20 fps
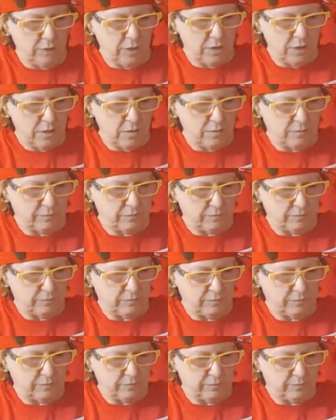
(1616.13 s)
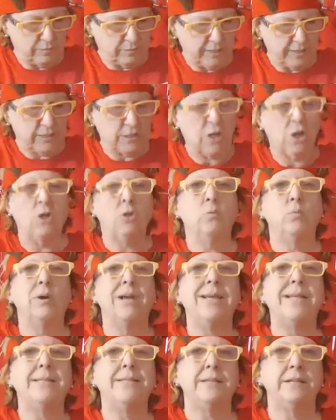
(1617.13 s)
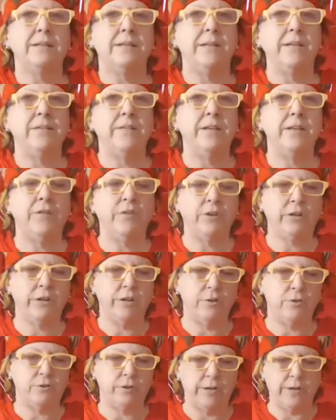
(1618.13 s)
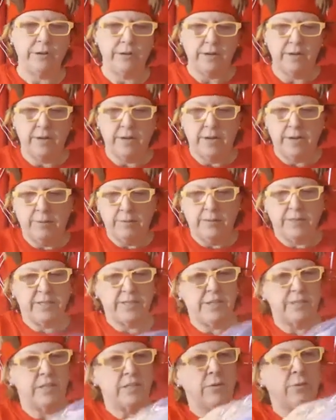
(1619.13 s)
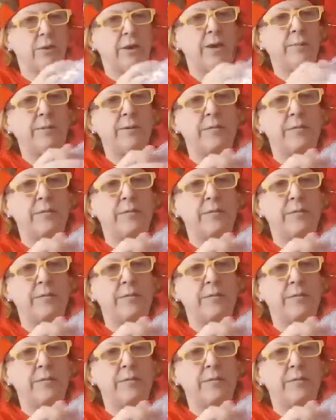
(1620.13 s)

Oh, it's called raisin in the other country. But this is the grape.